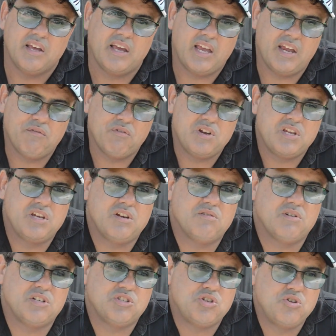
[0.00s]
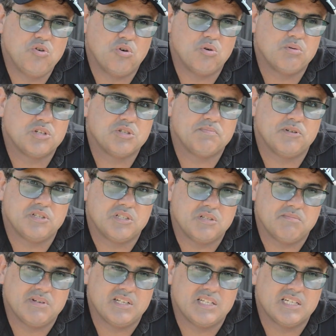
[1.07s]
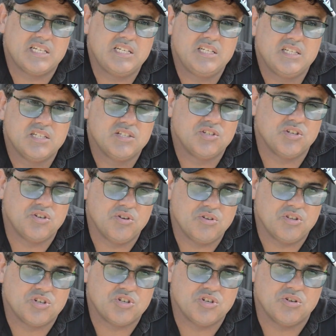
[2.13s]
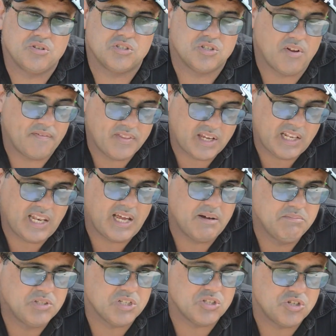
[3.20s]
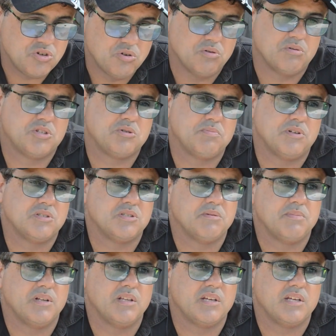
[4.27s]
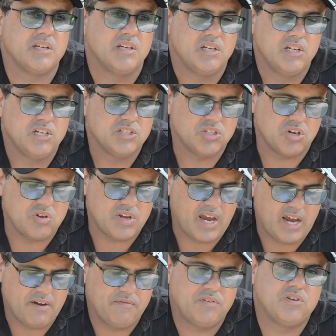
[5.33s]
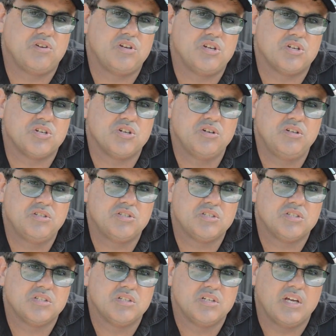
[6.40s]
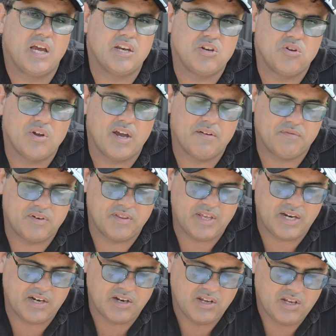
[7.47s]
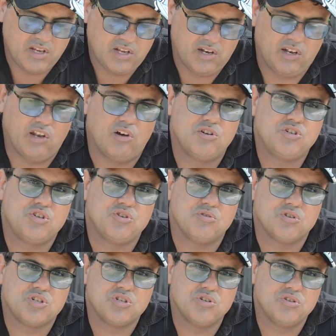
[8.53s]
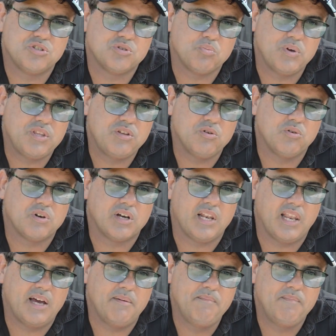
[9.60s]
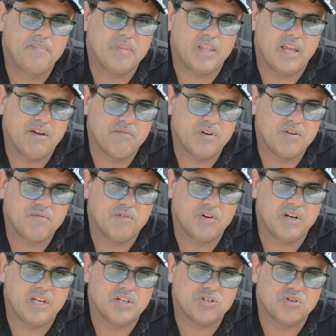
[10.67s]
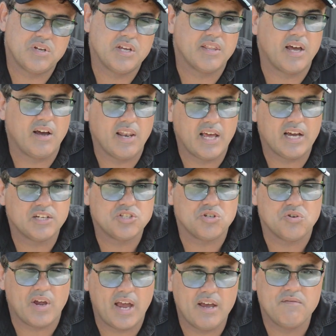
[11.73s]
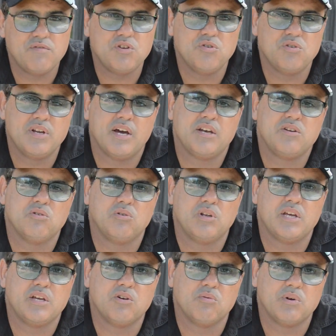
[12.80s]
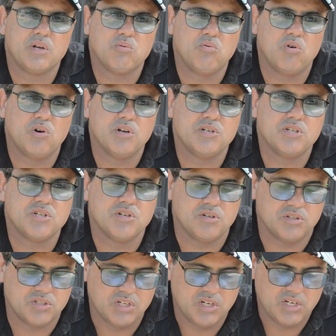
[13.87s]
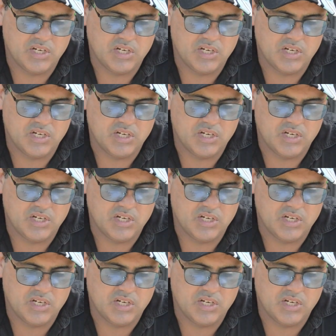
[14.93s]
Every year it is your responsibility to do the shoots, not the clubs, it's your responsibility. So you have to do your shoots, and you have to then lodge your shoots with your club every financial year. They'll ask you, have you done your legal required shoots?